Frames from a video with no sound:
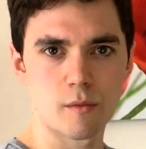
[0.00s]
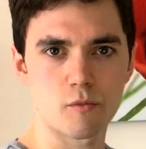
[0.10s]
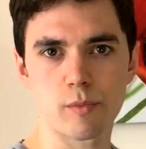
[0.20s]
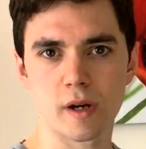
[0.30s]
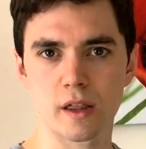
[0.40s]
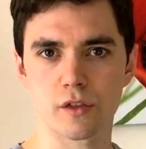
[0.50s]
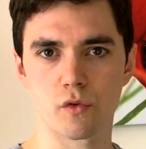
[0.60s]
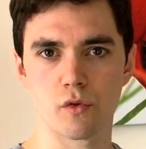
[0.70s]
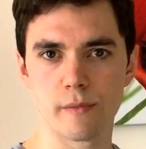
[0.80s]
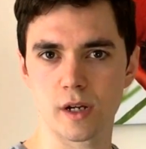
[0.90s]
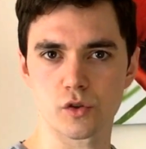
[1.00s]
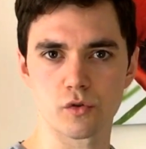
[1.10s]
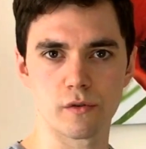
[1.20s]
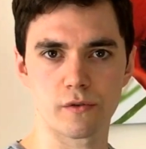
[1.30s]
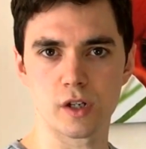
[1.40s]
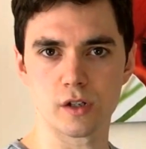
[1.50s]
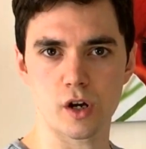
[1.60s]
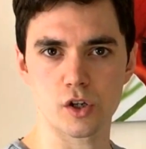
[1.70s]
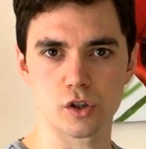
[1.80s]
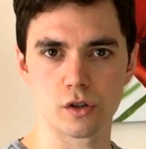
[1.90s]
probably through a mixture of
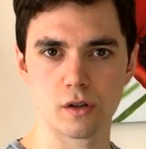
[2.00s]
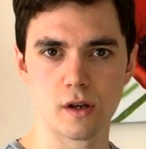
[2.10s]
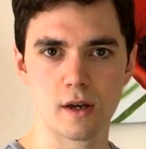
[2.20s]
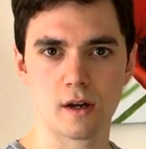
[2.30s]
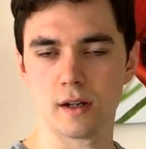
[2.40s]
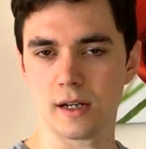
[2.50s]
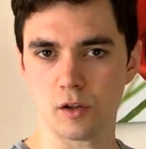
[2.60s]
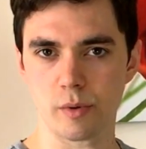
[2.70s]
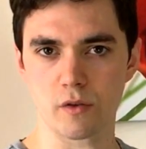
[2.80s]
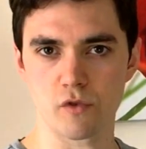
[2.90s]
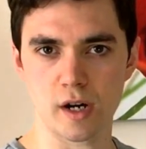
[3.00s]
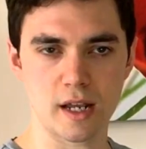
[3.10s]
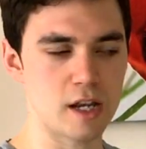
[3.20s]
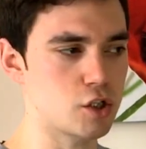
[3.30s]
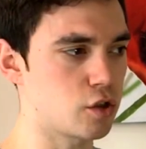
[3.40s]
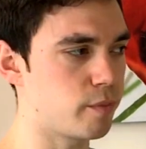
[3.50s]
conduction and a little bit of radiation,